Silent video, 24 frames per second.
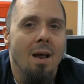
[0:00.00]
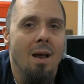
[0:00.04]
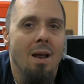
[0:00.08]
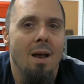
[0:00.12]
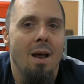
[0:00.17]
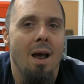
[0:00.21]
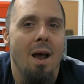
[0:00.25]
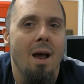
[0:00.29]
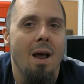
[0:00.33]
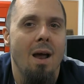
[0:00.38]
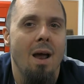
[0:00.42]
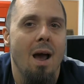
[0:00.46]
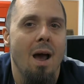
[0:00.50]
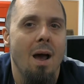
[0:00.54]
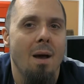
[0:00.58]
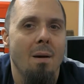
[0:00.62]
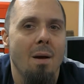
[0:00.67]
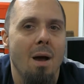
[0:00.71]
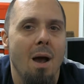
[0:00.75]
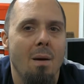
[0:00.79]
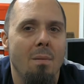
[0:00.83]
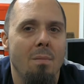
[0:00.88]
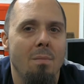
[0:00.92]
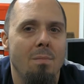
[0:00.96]
I,
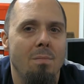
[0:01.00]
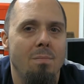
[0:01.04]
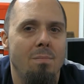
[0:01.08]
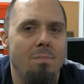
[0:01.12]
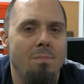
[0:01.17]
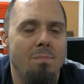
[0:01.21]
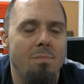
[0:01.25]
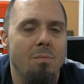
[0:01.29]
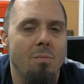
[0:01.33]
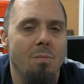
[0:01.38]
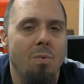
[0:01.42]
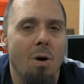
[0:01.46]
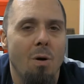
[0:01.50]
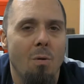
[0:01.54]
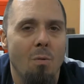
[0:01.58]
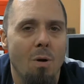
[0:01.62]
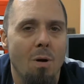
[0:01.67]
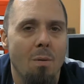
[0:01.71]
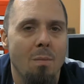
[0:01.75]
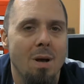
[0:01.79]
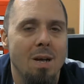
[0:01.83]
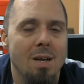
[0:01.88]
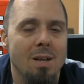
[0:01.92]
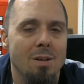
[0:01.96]
I, I'm one
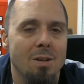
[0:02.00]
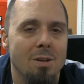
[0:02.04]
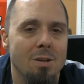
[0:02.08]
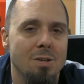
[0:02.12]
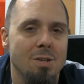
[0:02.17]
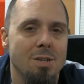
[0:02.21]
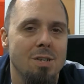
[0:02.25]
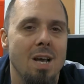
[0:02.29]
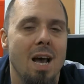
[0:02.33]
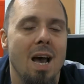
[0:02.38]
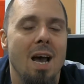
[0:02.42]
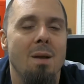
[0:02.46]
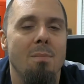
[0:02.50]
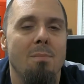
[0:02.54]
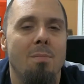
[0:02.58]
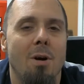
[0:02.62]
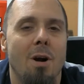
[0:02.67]
of my little side